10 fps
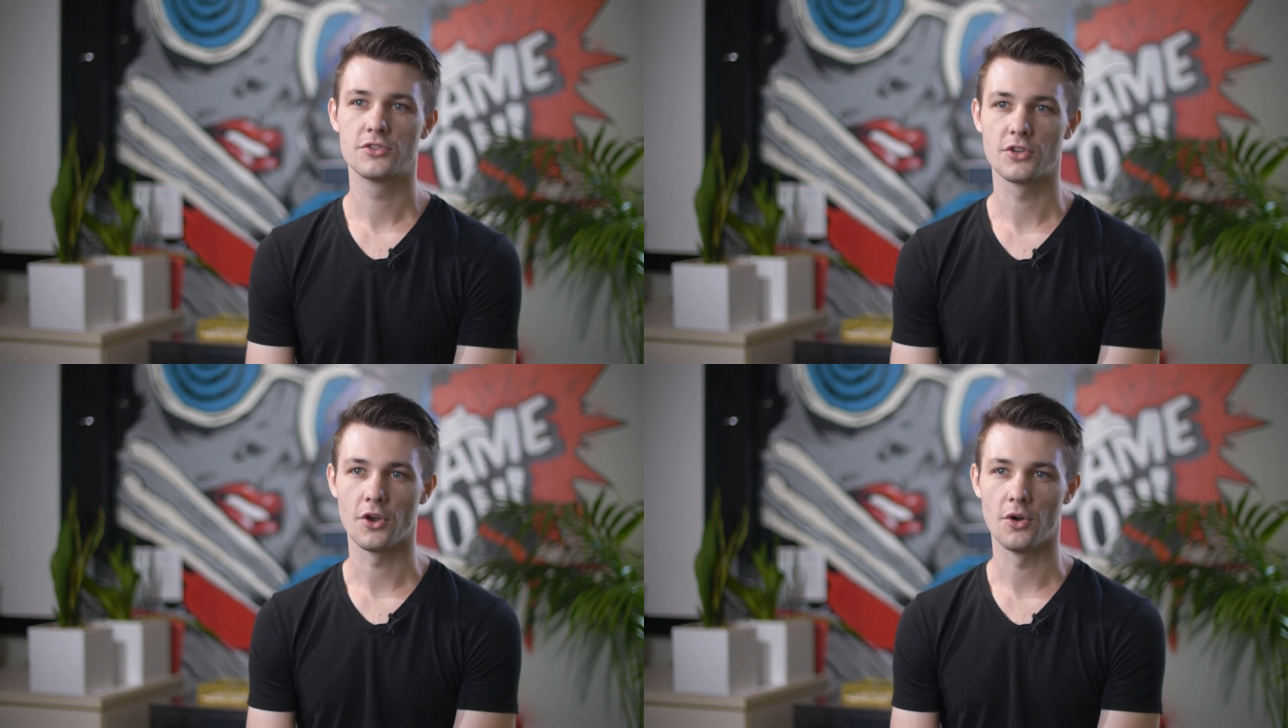
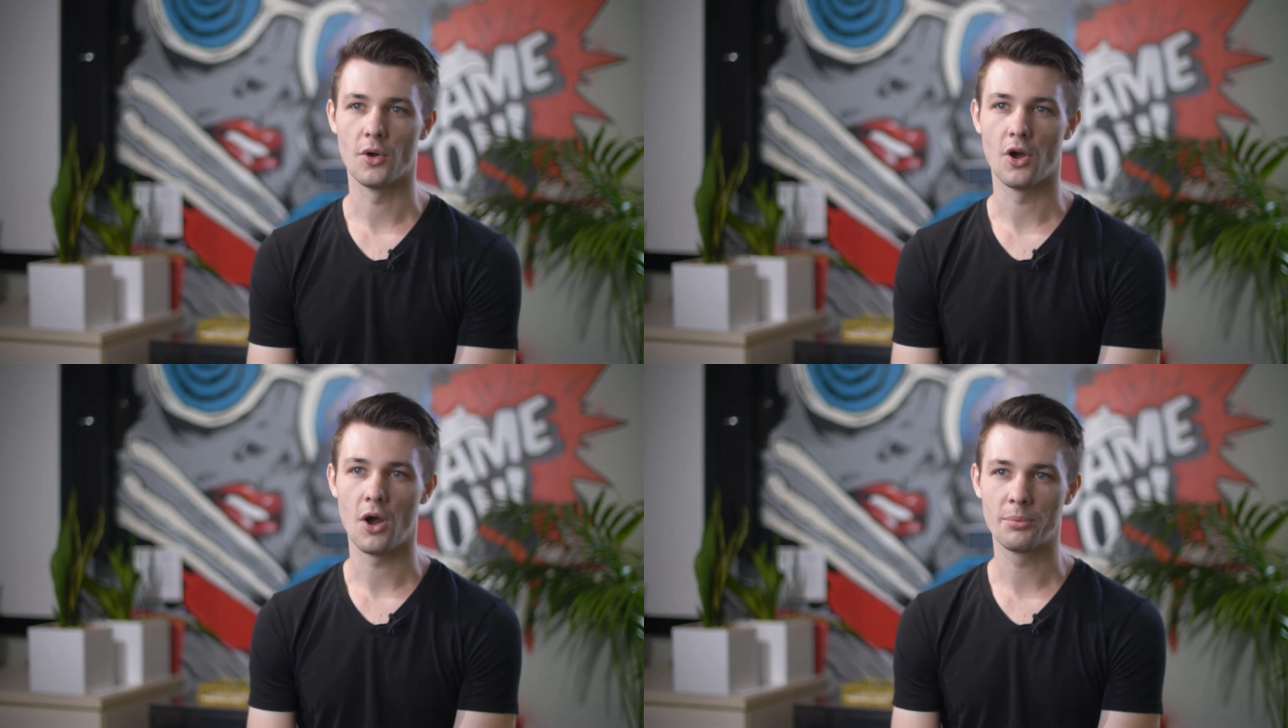
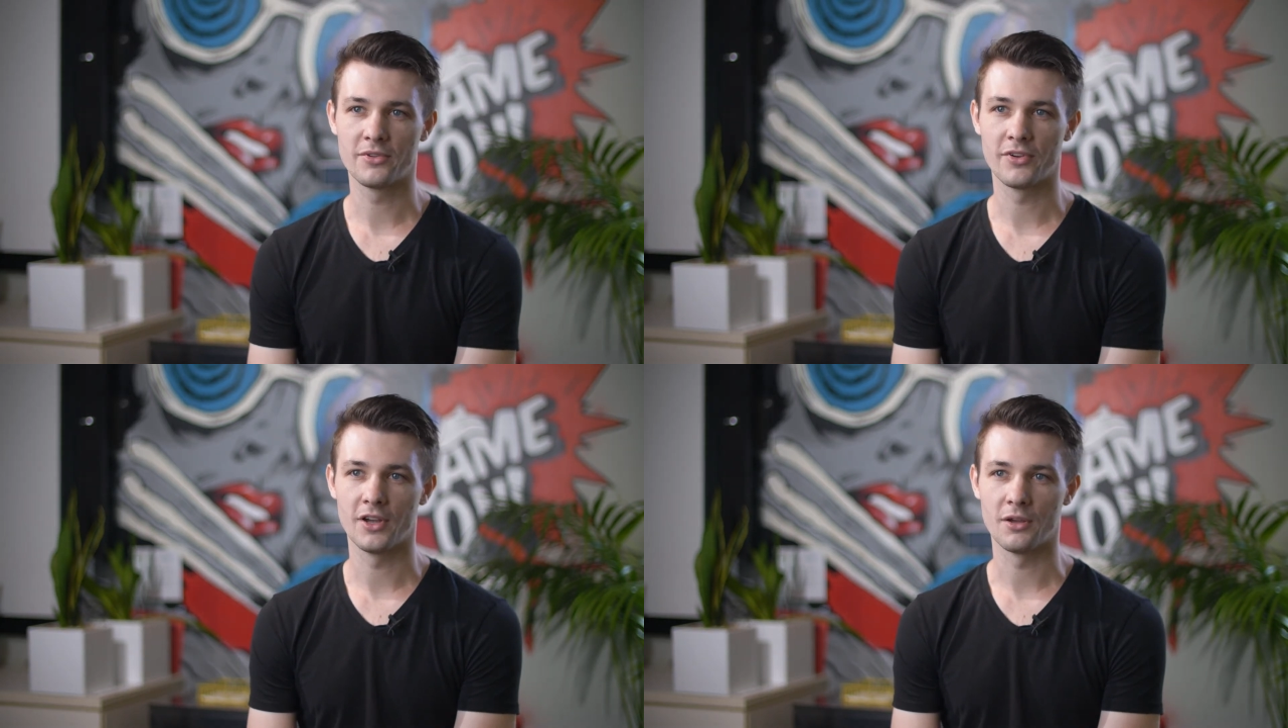So
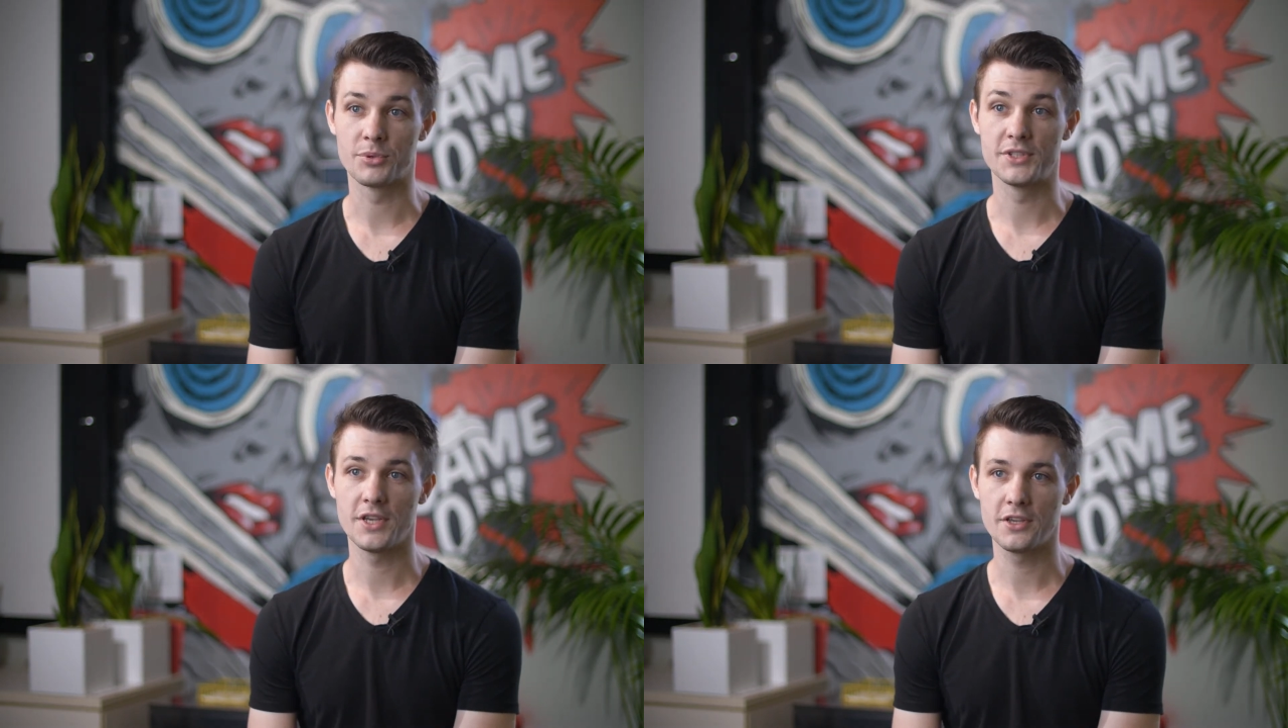
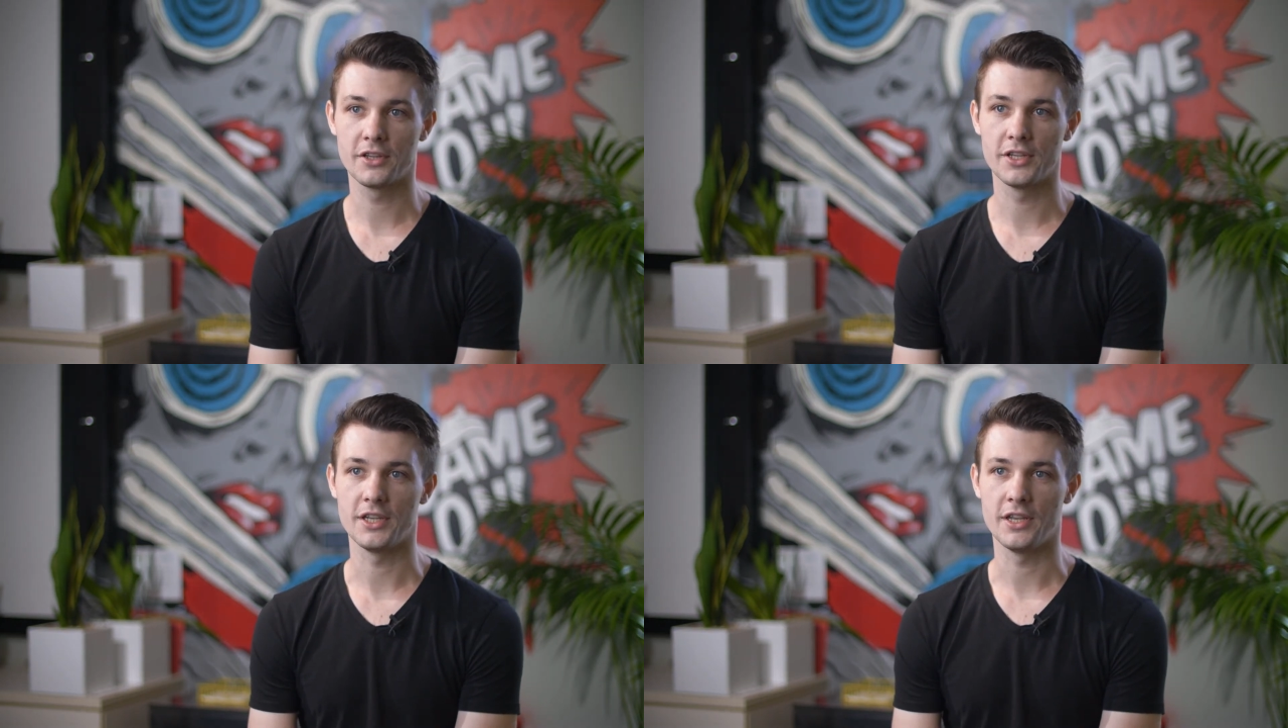Optiver,
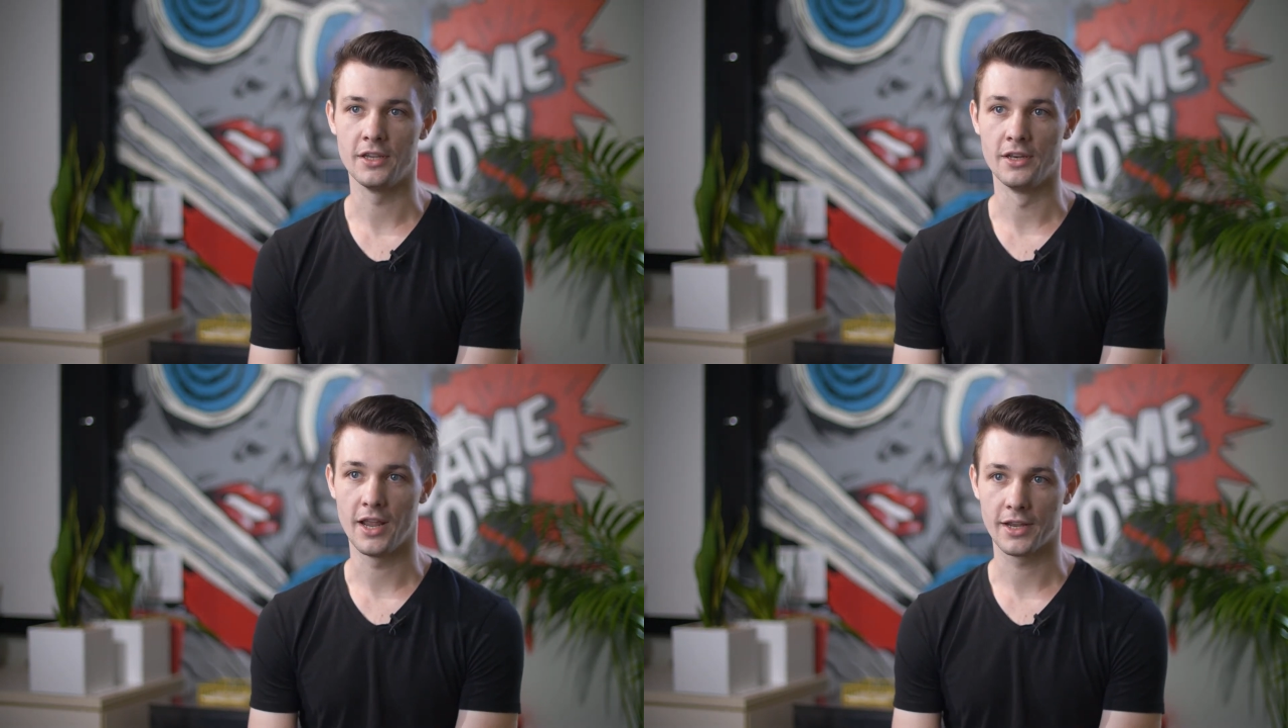particularly
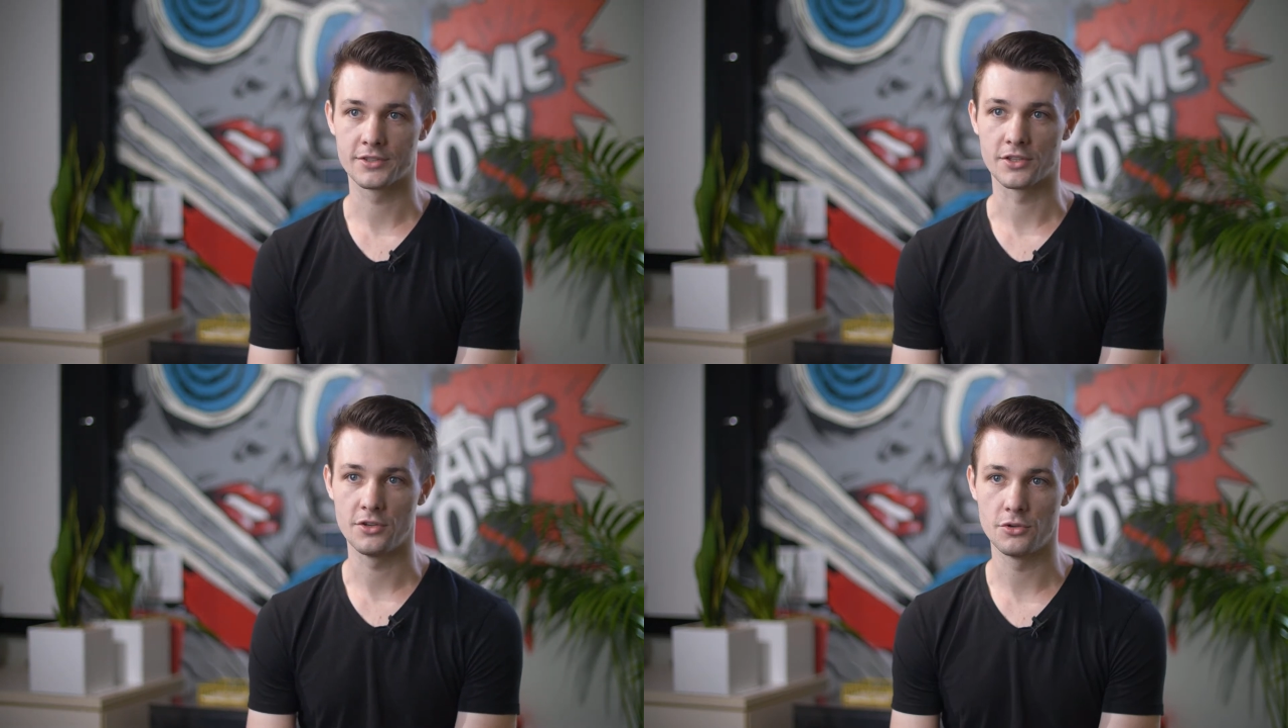in
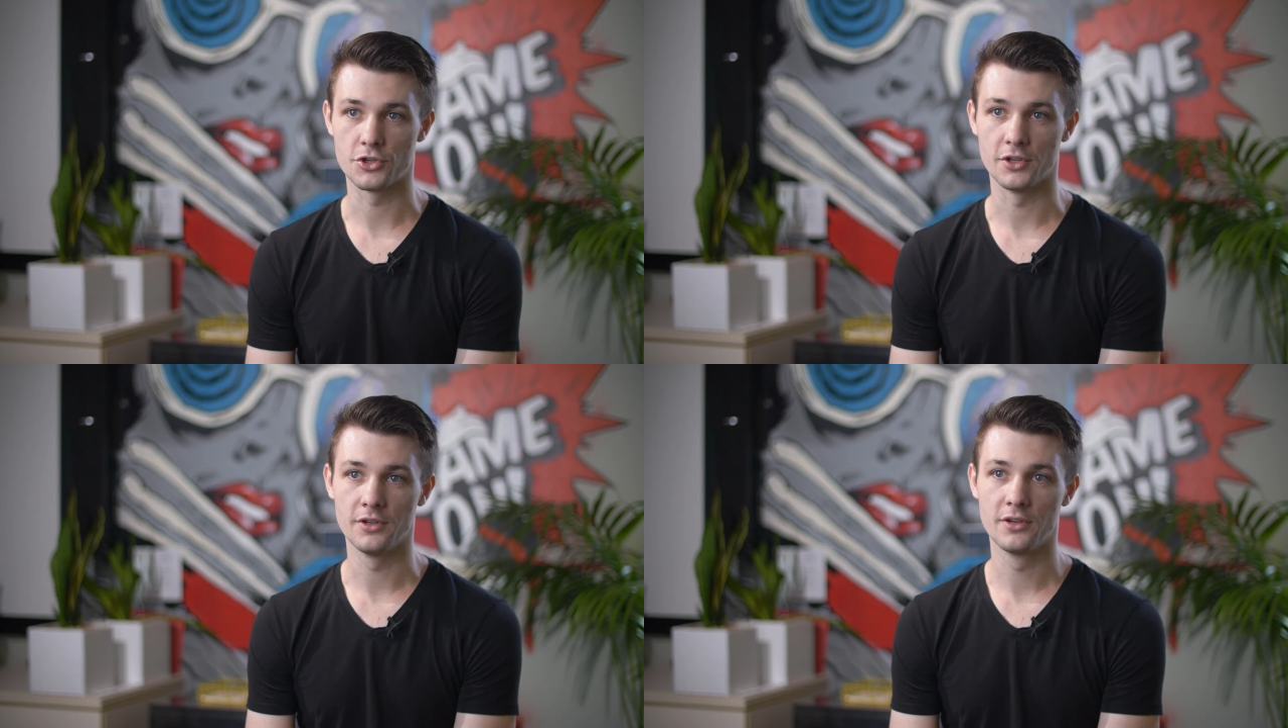
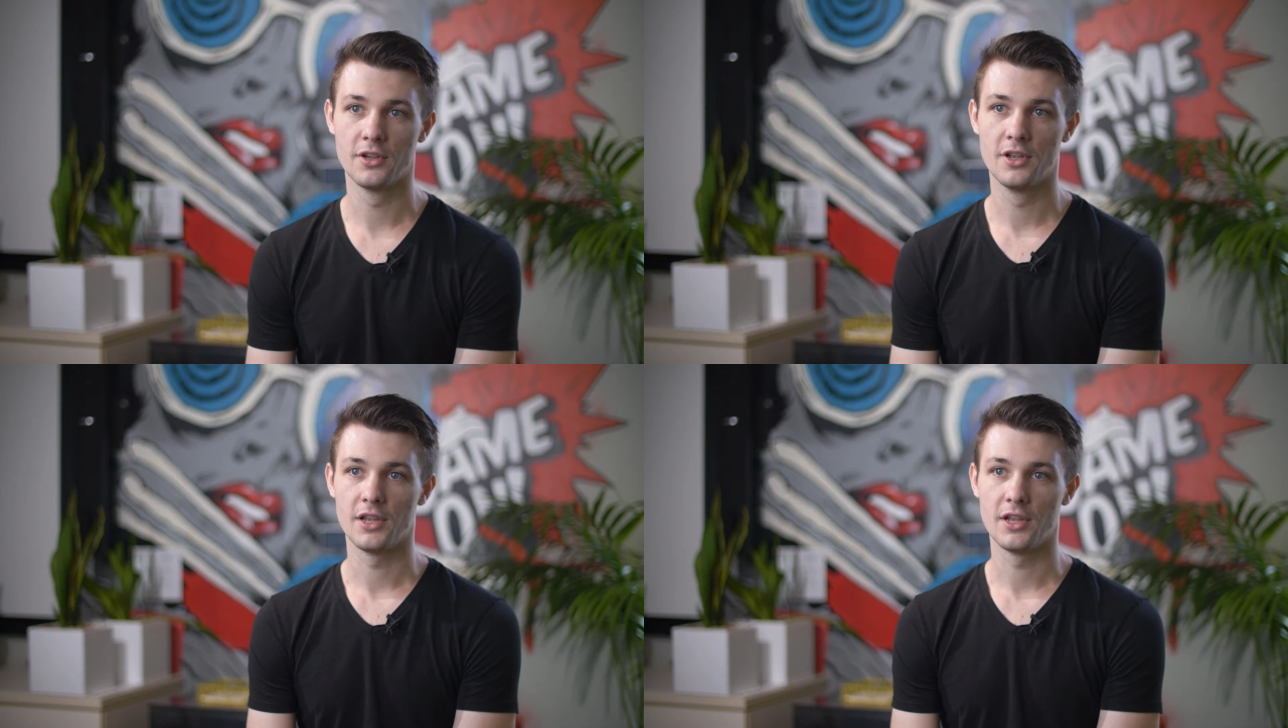execution,